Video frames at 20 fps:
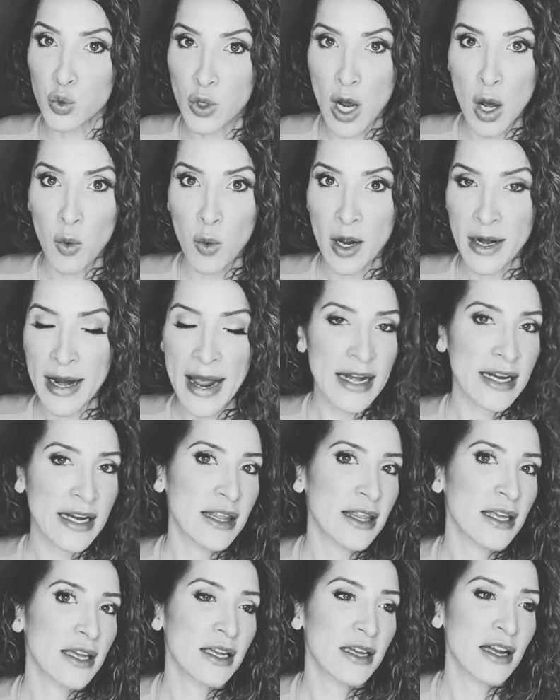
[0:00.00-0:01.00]
That's why
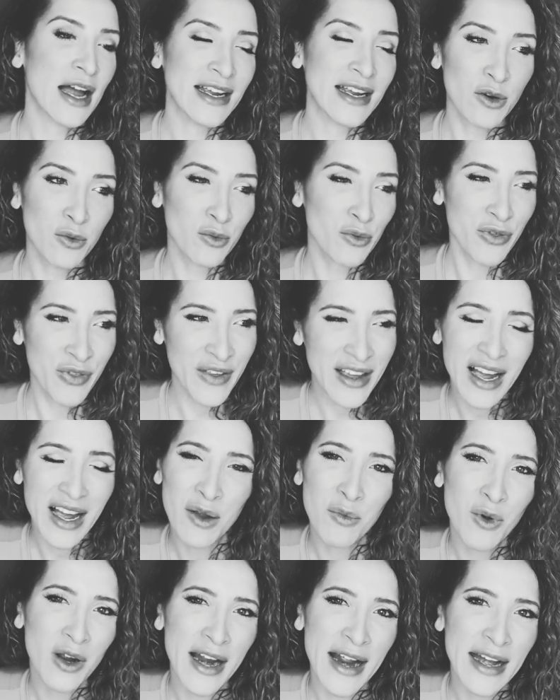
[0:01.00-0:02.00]
she didn't want to get the sister
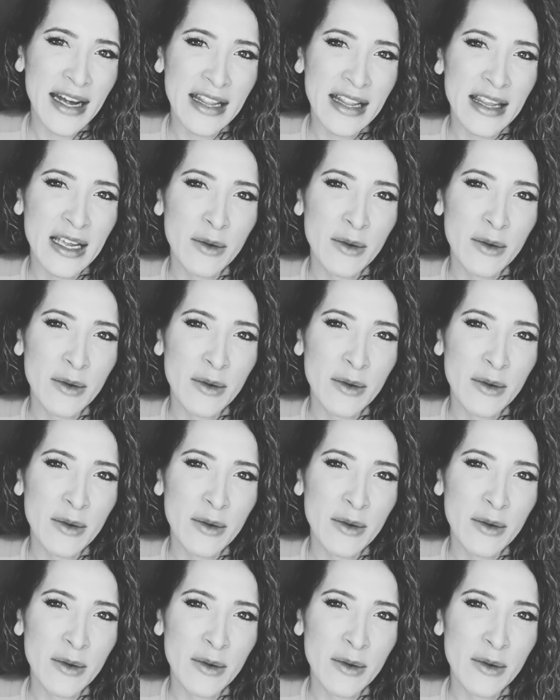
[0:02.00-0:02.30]
star.